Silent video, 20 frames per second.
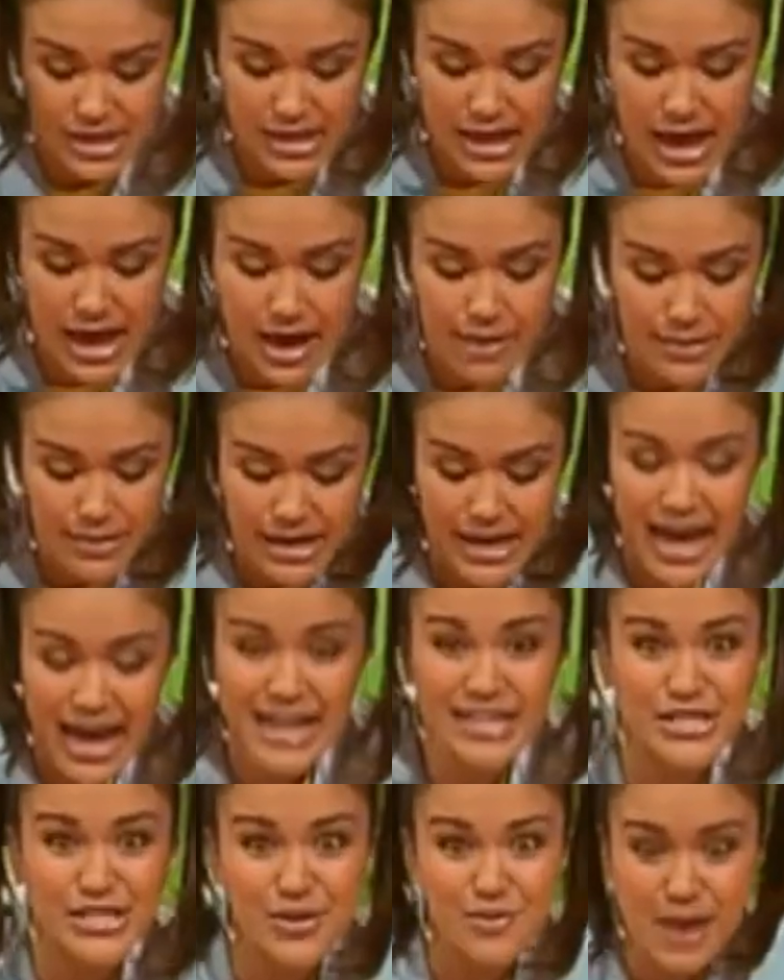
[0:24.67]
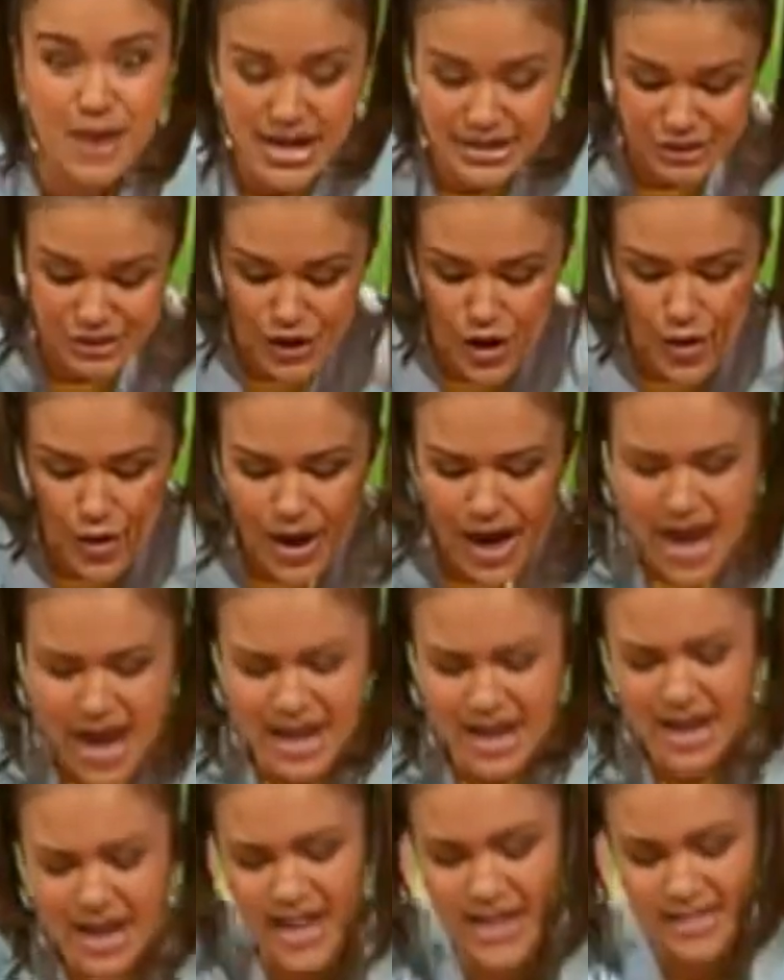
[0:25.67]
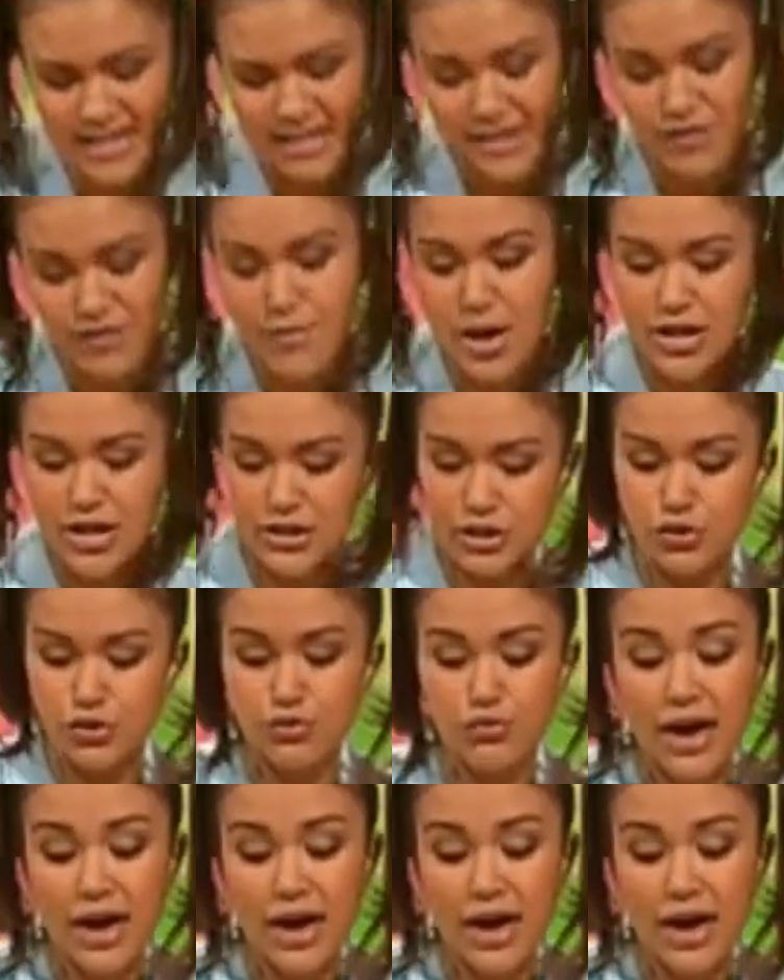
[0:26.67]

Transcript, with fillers: Some salami and tomato and lots of